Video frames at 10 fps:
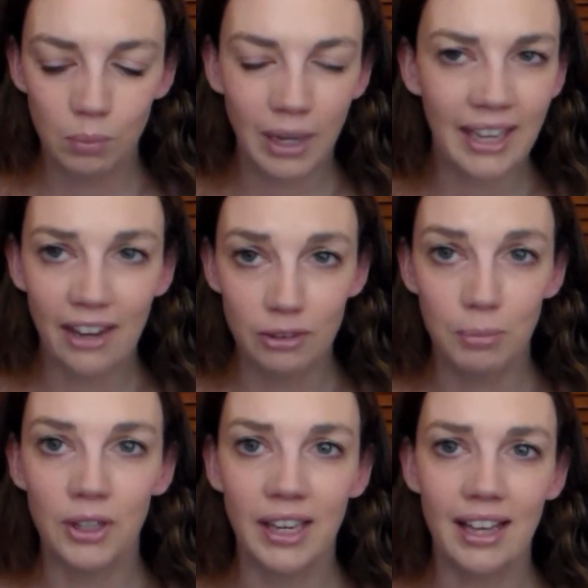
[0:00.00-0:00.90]
like
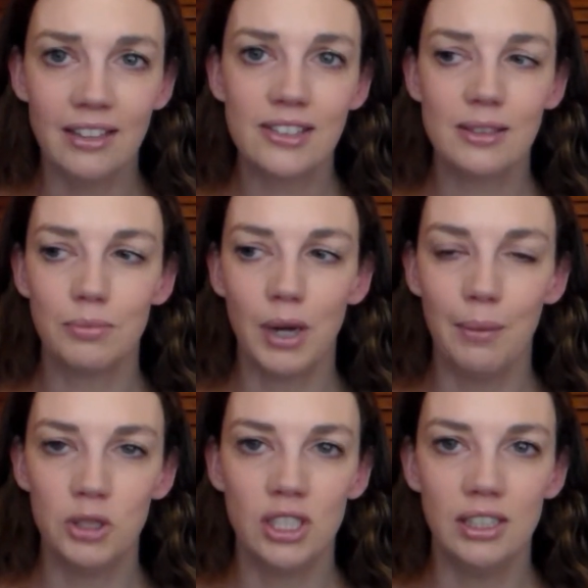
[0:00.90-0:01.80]
everybody else.
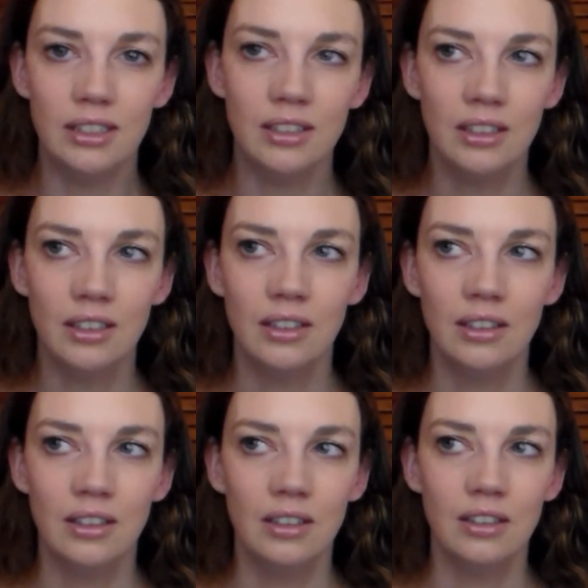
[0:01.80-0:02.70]
Perhaps she
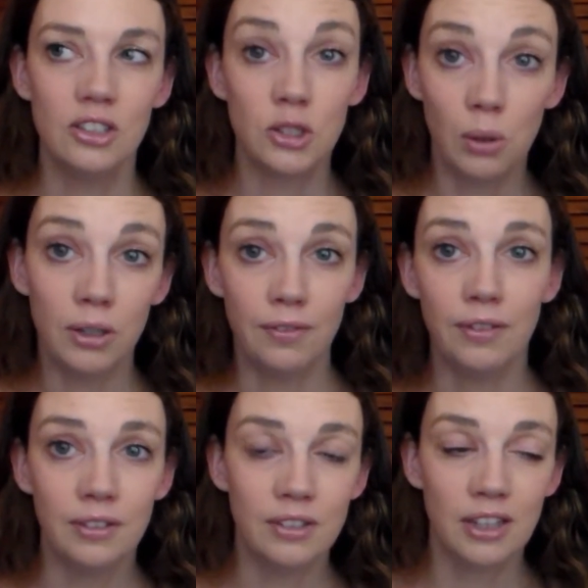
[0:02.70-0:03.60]
saw
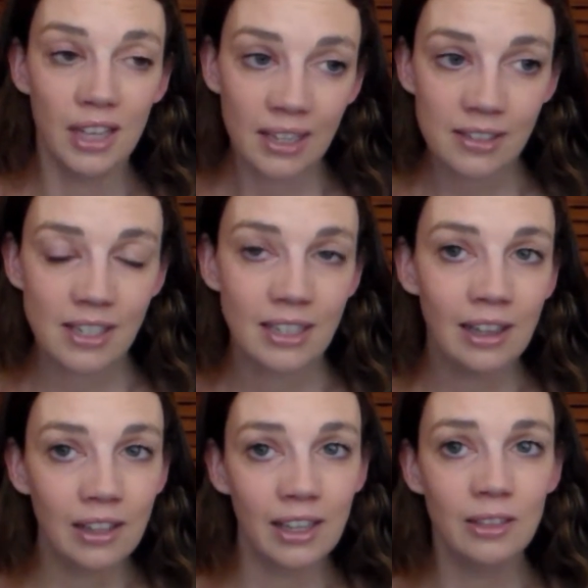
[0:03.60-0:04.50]
different things
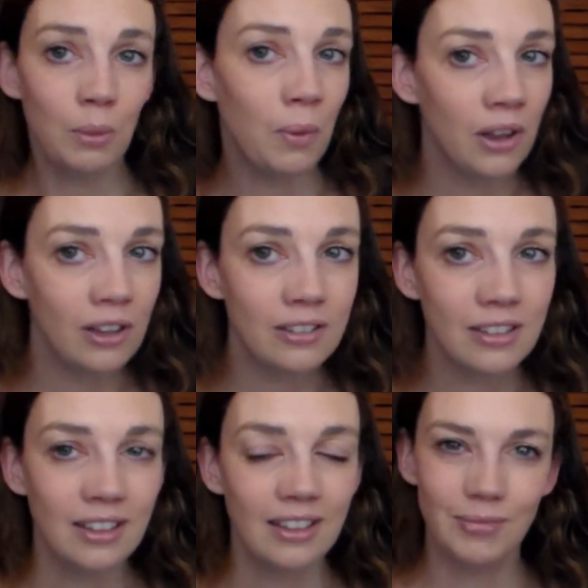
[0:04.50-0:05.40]
in the
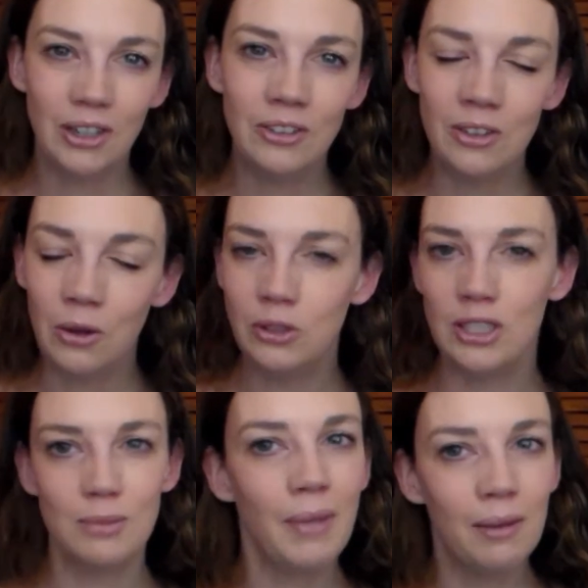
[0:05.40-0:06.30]
world,
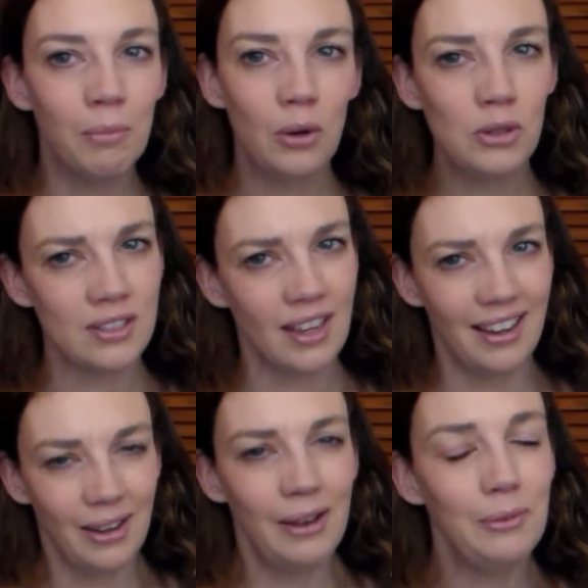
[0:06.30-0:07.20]
unnoticed by most.
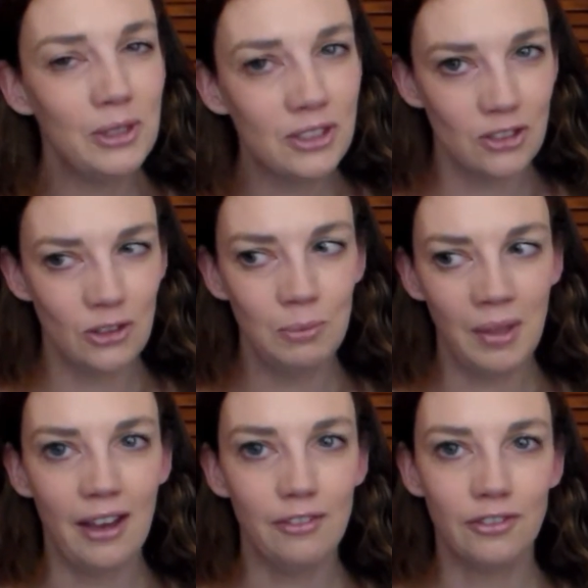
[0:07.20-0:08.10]
I would assume
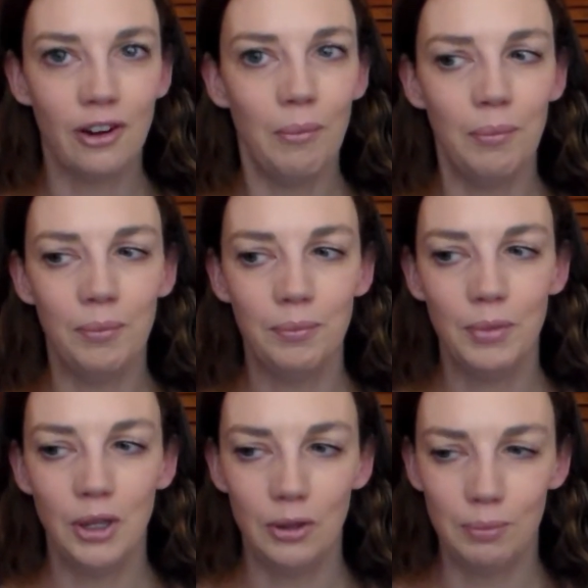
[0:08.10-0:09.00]
that from
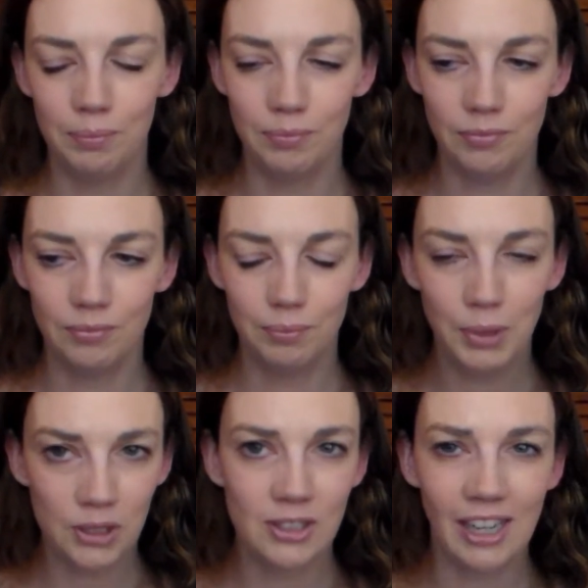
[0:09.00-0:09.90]
her
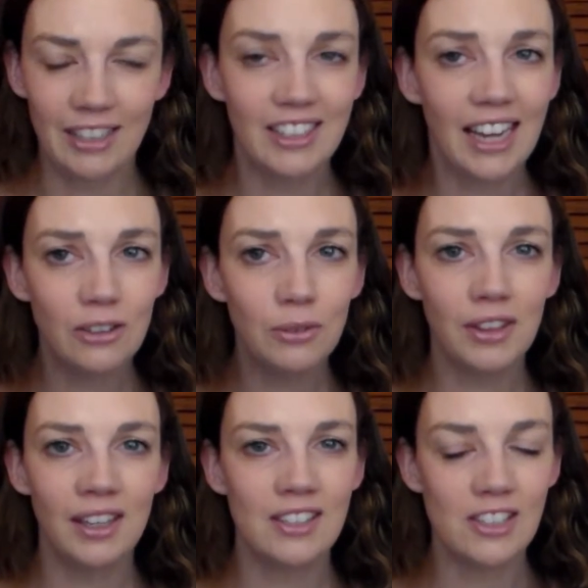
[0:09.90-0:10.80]
personality. I don't
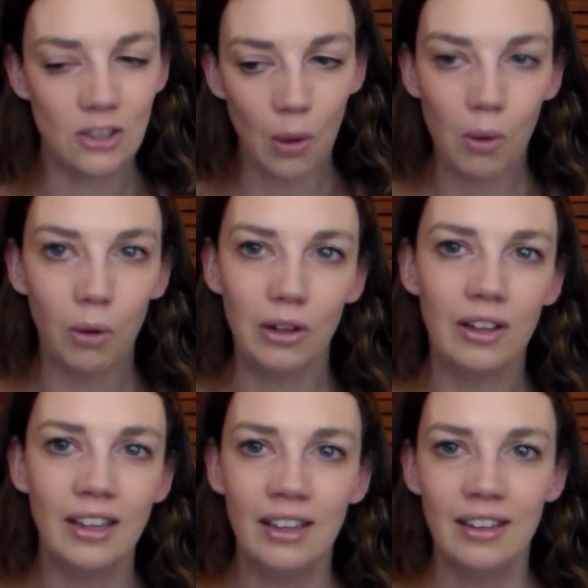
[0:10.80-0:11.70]
think this is
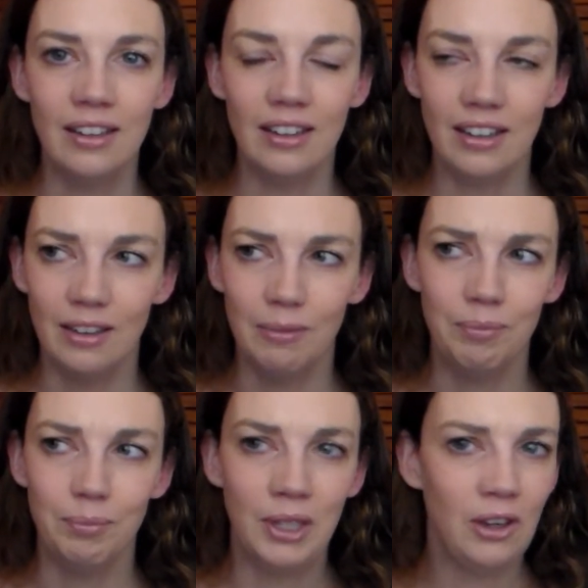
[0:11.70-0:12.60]
all
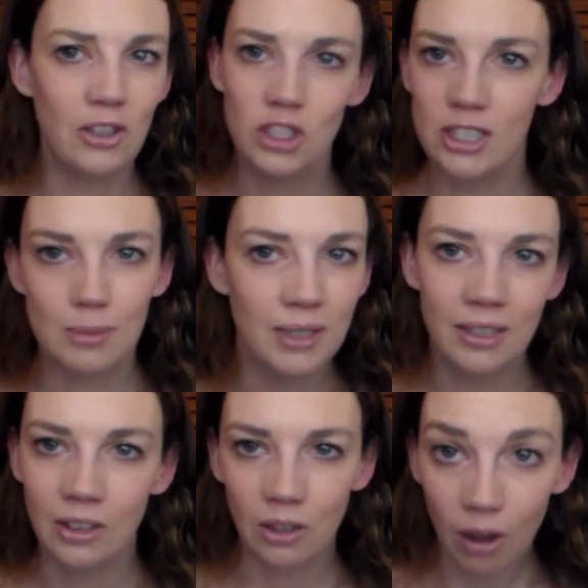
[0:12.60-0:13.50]
because she's
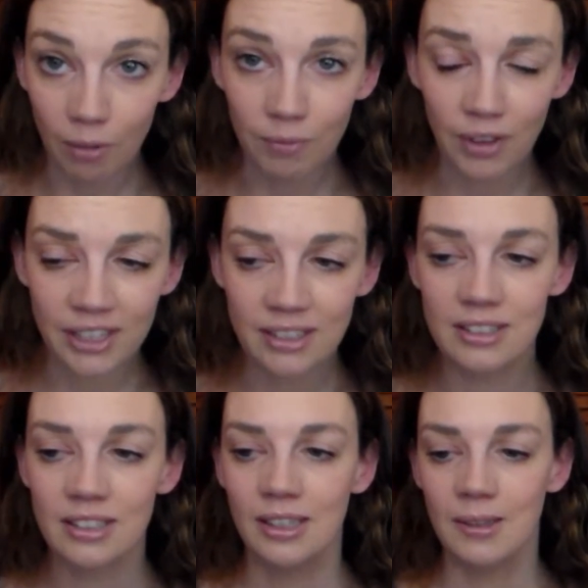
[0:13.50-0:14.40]
been in the
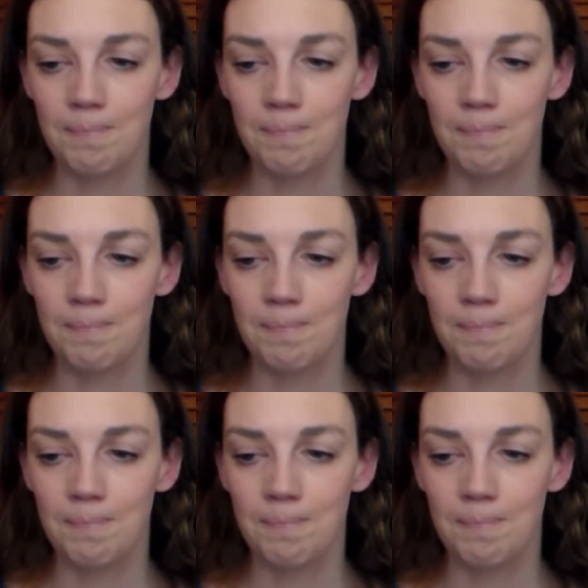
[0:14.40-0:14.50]
convent,